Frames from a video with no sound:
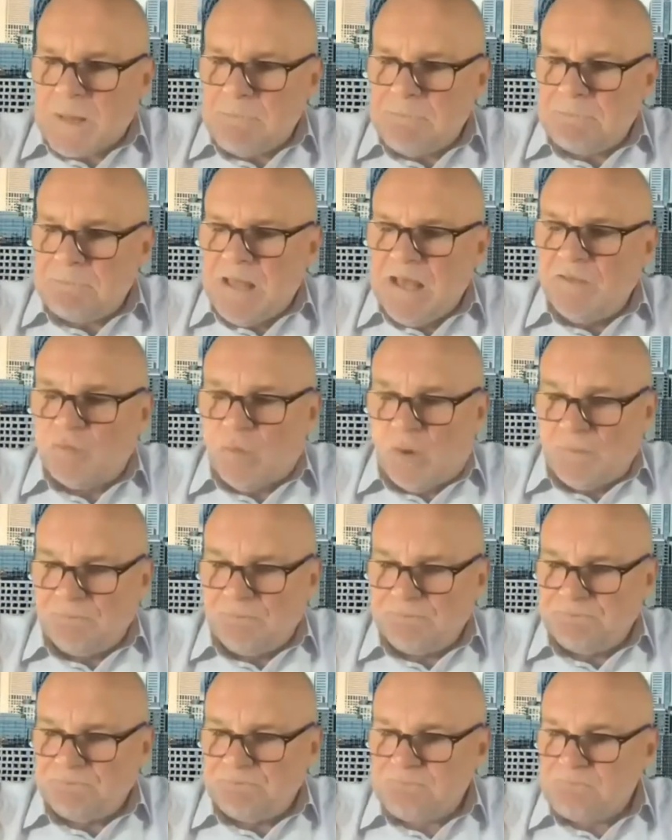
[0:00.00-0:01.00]
Here's one.
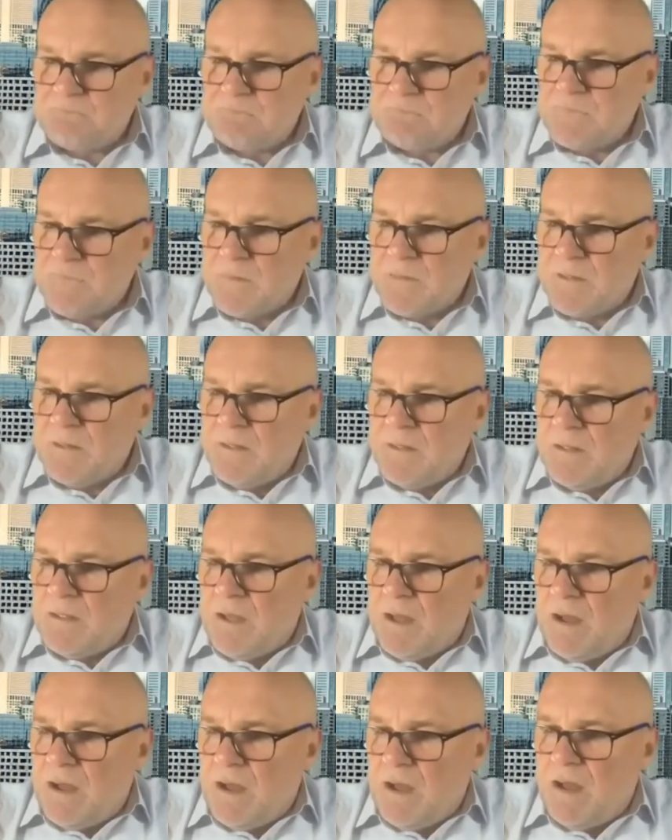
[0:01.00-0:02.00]

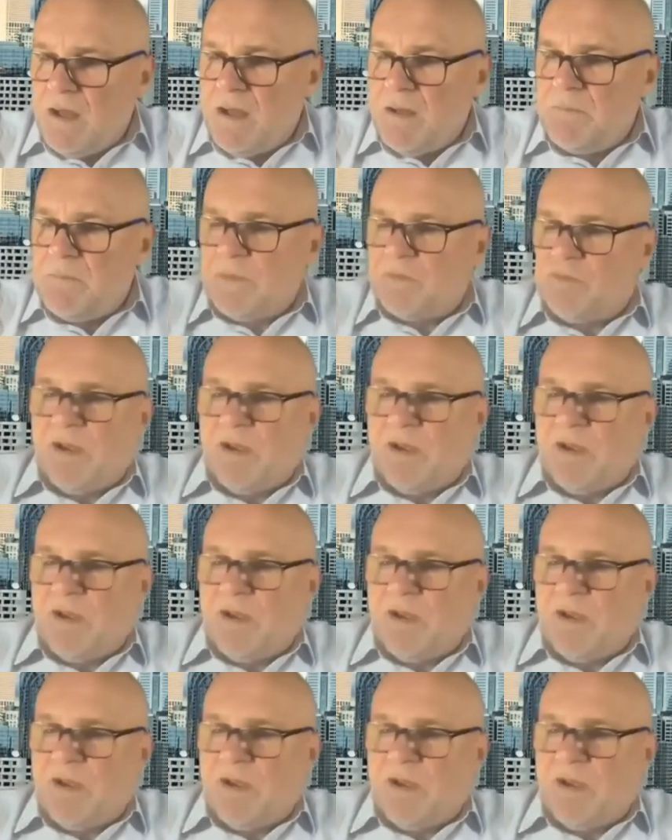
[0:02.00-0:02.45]
A